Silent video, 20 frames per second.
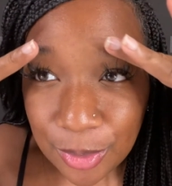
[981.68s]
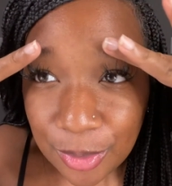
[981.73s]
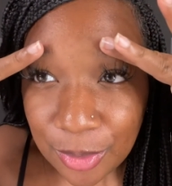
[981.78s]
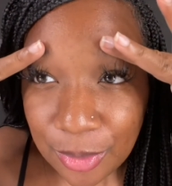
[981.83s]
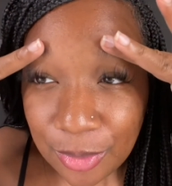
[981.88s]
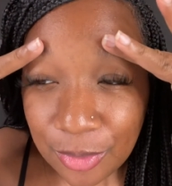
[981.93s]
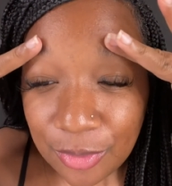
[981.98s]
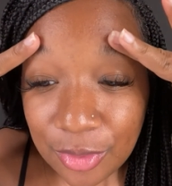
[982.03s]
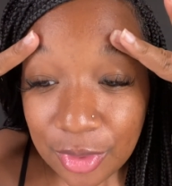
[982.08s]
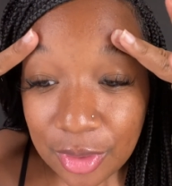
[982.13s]

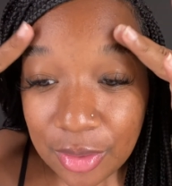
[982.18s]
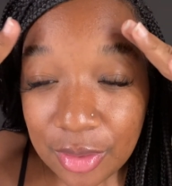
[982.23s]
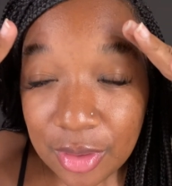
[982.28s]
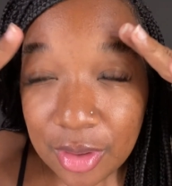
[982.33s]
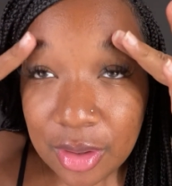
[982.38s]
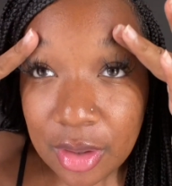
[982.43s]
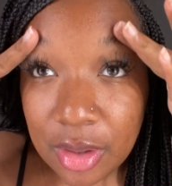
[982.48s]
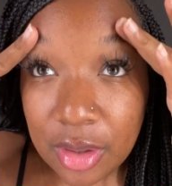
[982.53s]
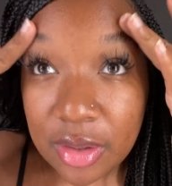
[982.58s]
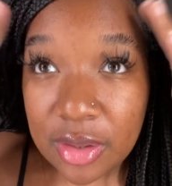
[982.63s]
Real,
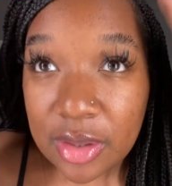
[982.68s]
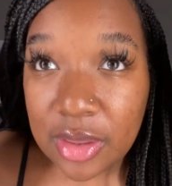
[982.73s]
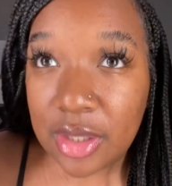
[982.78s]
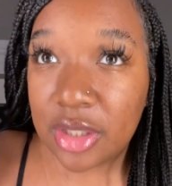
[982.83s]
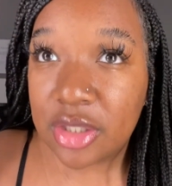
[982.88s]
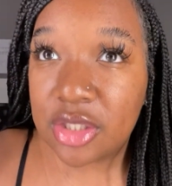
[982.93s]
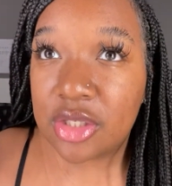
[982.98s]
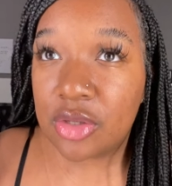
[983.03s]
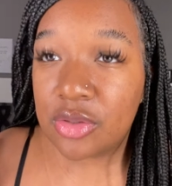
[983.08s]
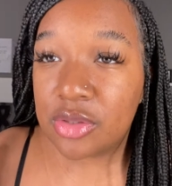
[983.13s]
they're
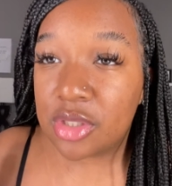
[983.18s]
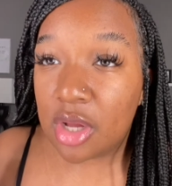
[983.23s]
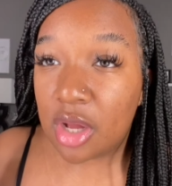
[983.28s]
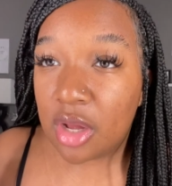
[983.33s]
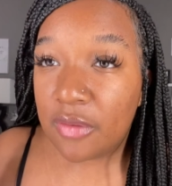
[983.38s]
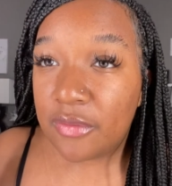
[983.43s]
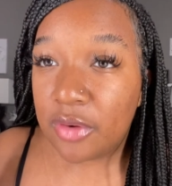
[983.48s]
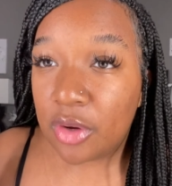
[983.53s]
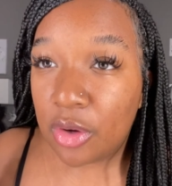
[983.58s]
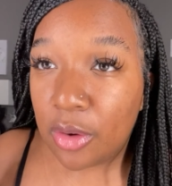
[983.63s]
so
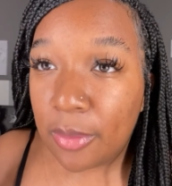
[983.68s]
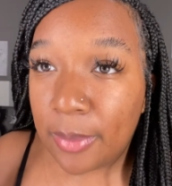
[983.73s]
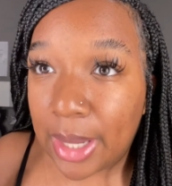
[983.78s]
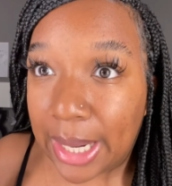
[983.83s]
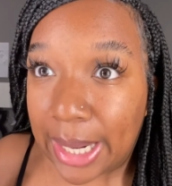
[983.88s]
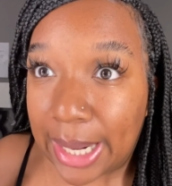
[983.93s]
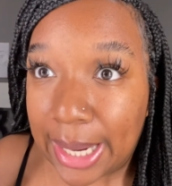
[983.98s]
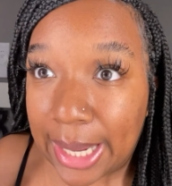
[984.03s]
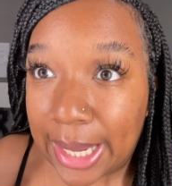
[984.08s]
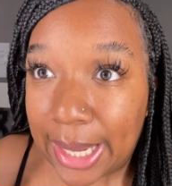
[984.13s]
soft. Oh my
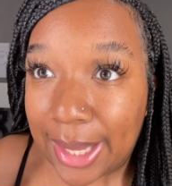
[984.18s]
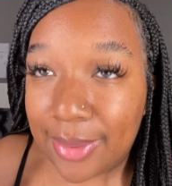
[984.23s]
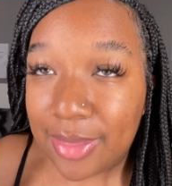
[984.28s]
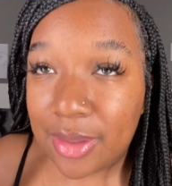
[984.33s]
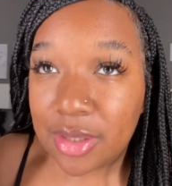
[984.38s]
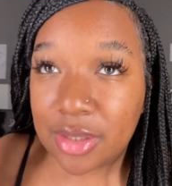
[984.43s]
god, they're